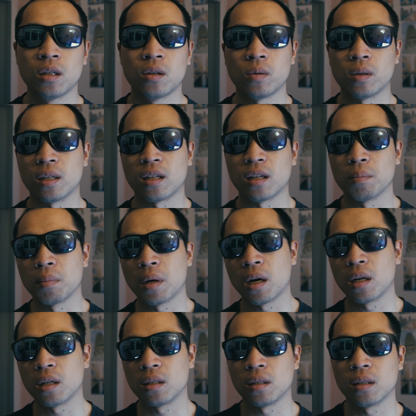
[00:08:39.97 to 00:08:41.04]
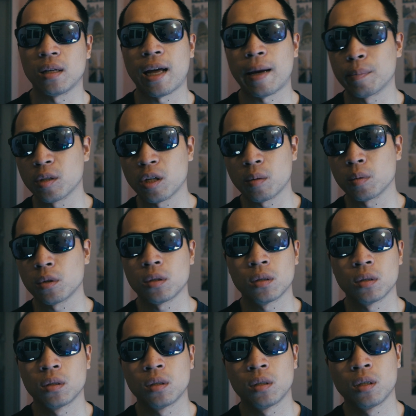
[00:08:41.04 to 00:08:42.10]
when they can buy laptops.
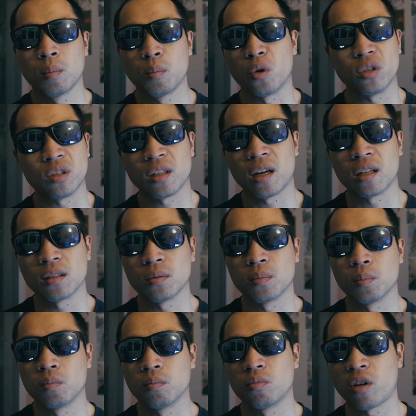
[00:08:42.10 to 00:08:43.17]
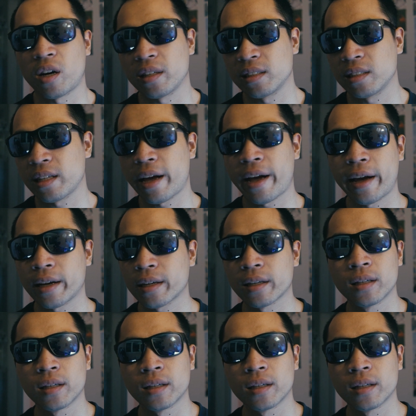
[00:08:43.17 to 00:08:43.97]
Put aside the price tag.